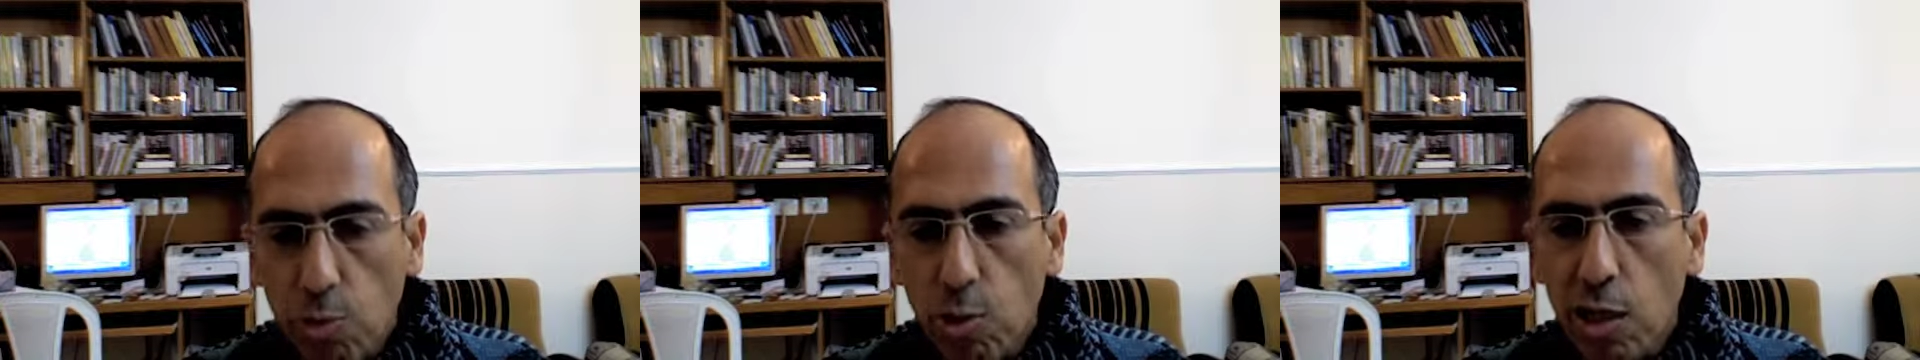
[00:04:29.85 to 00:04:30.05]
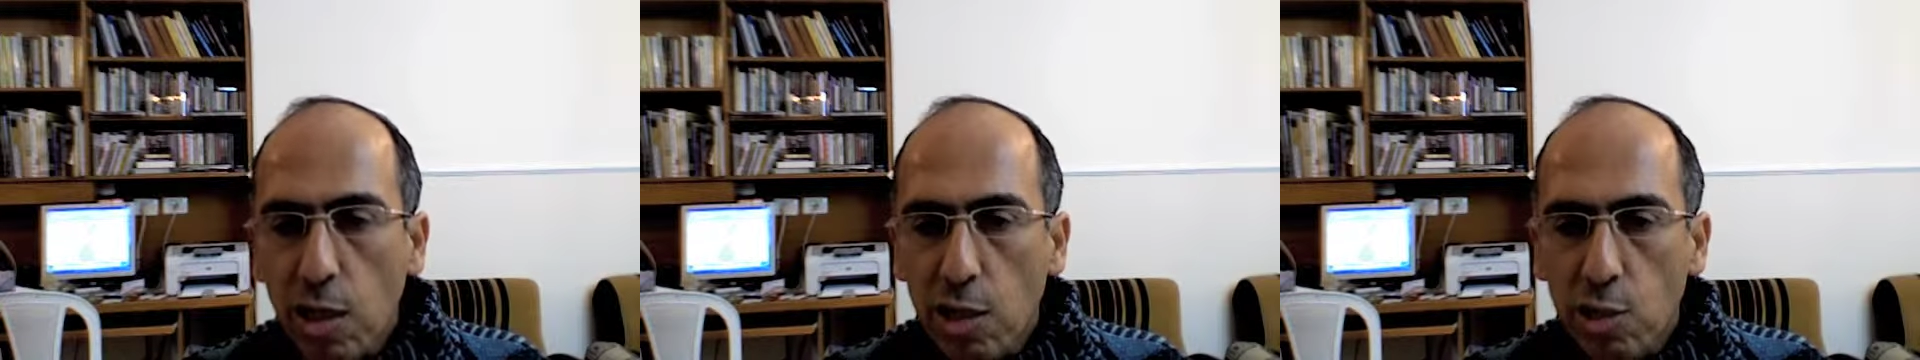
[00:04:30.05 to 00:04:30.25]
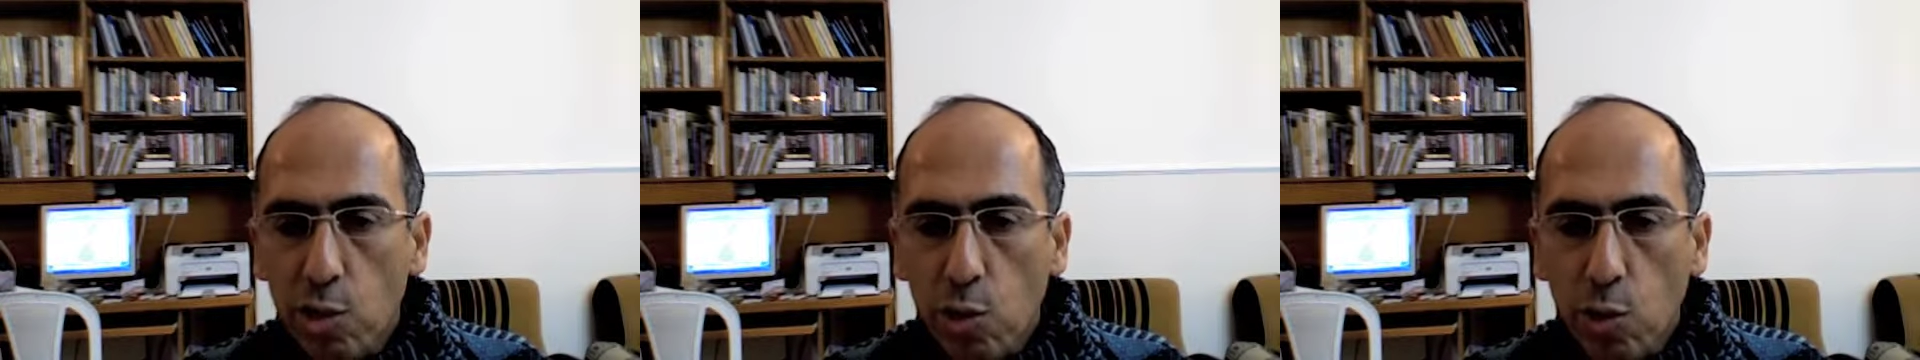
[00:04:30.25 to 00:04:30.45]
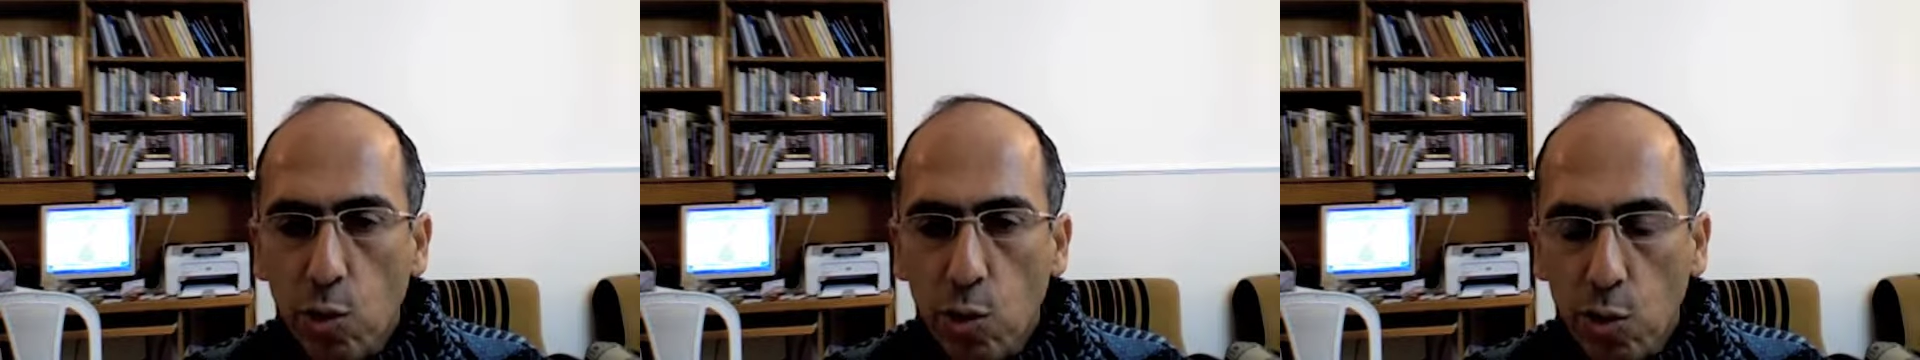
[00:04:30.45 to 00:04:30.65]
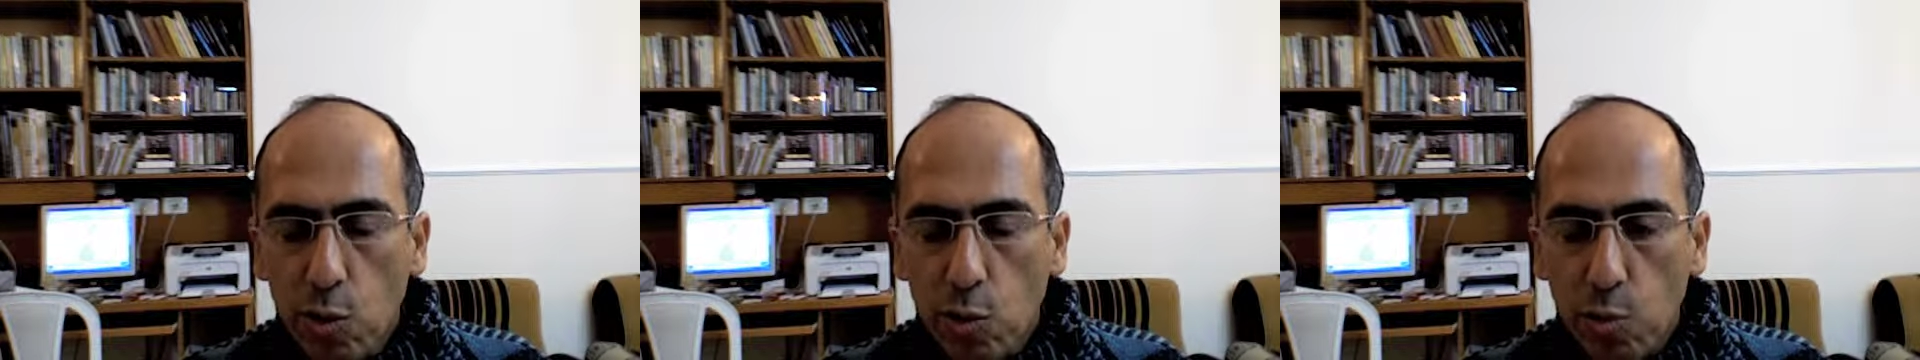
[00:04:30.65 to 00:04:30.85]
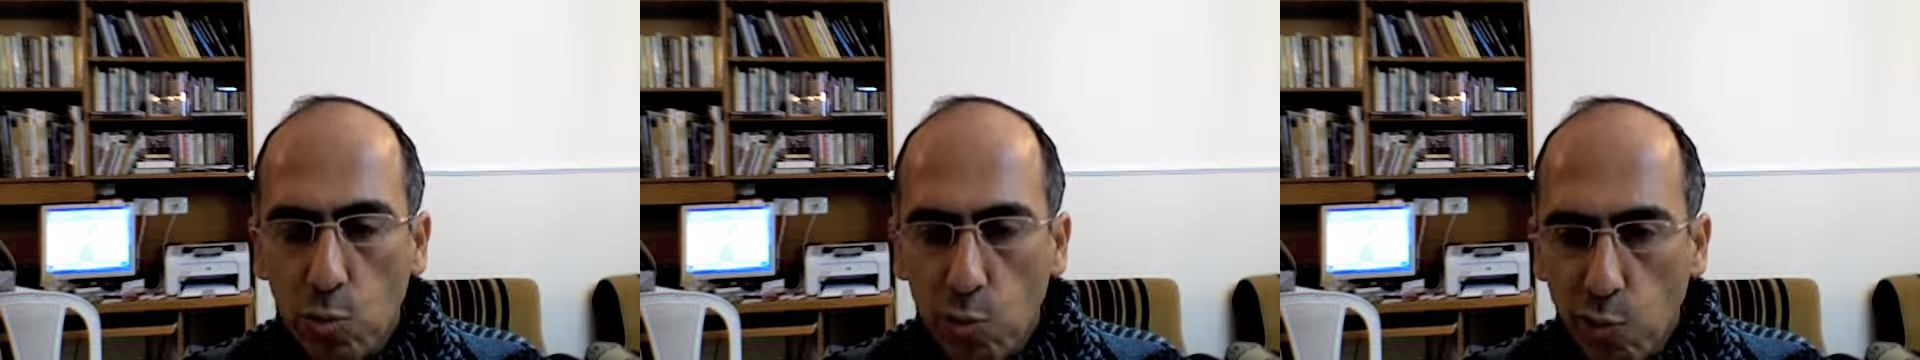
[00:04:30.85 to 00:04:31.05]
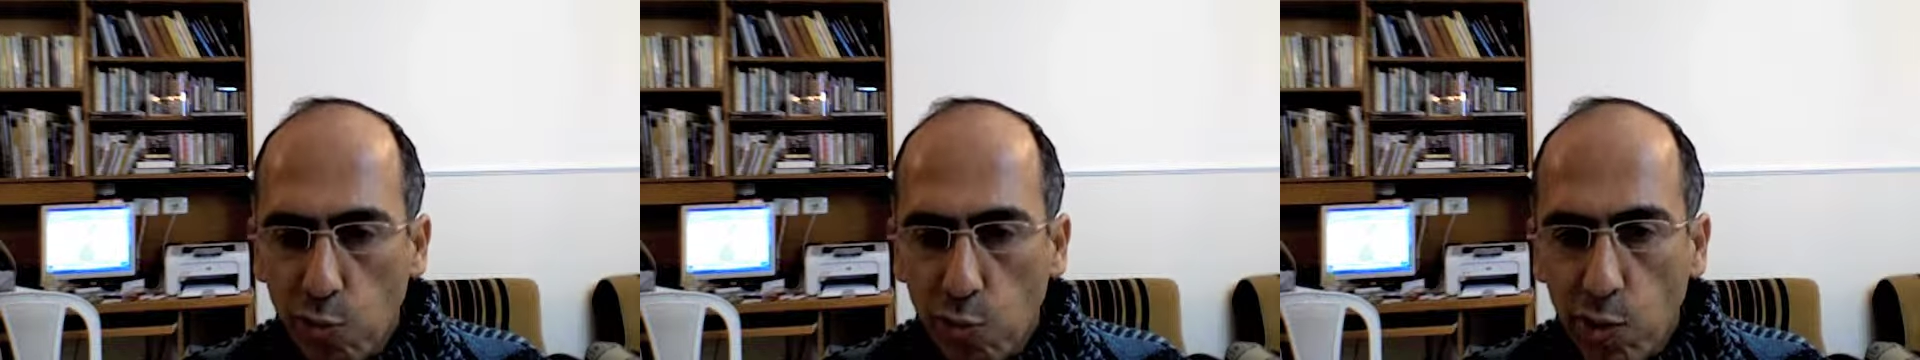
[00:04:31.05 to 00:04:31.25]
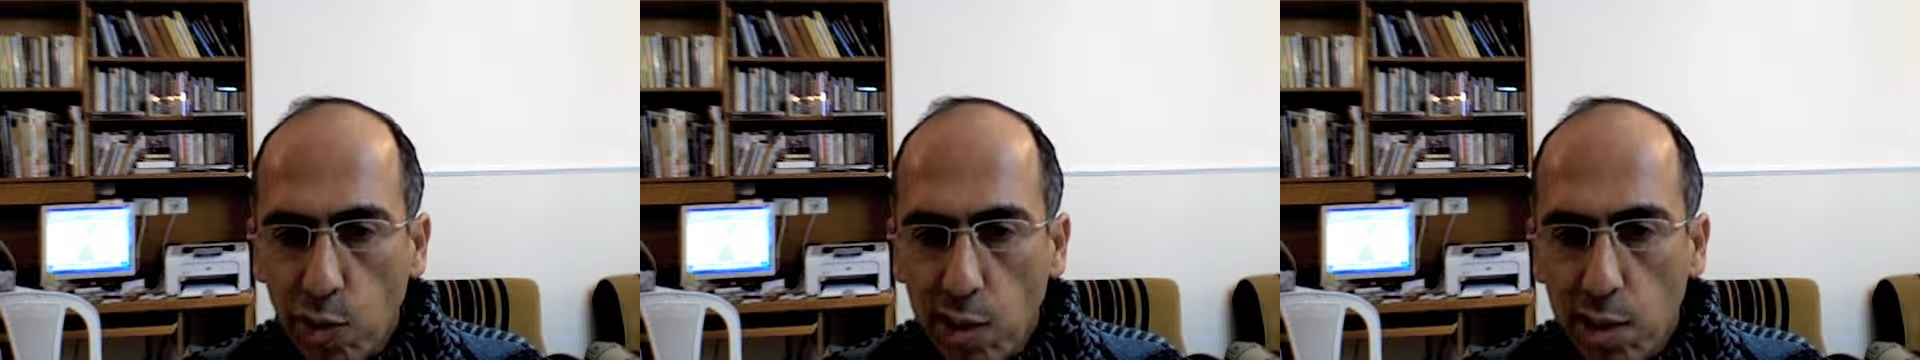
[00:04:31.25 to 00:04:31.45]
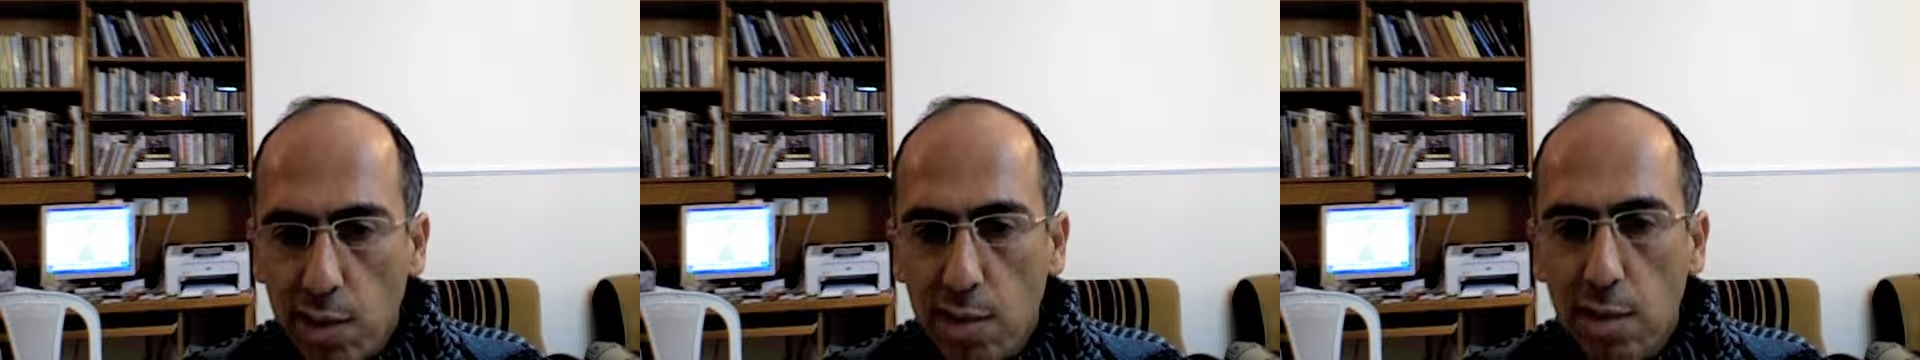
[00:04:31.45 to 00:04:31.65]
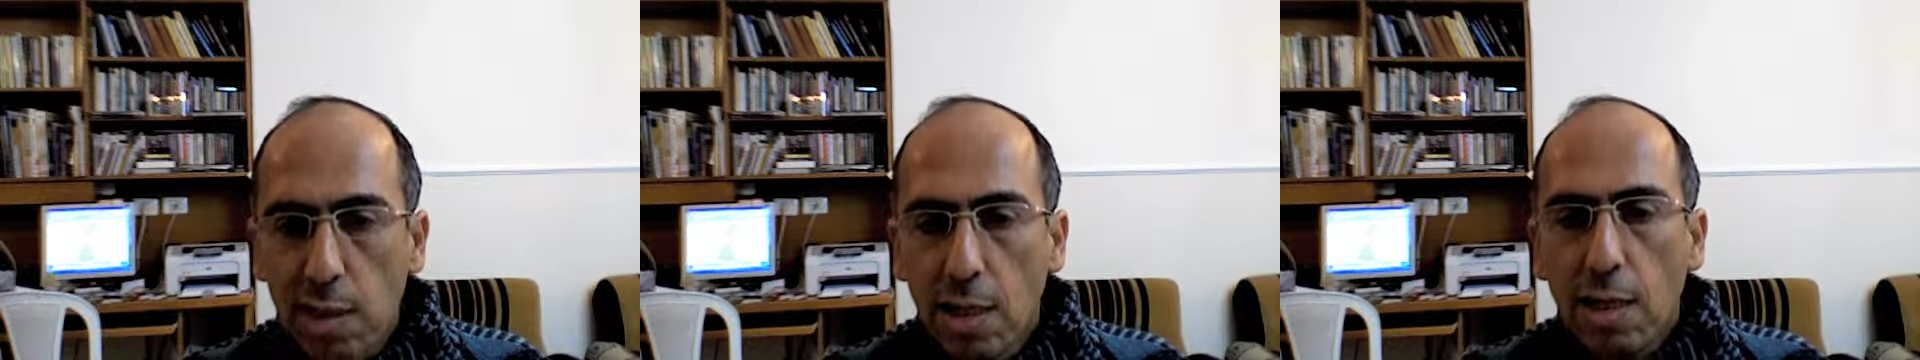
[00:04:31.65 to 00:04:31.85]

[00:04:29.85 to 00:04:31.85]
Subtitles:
We urge you all to move on it.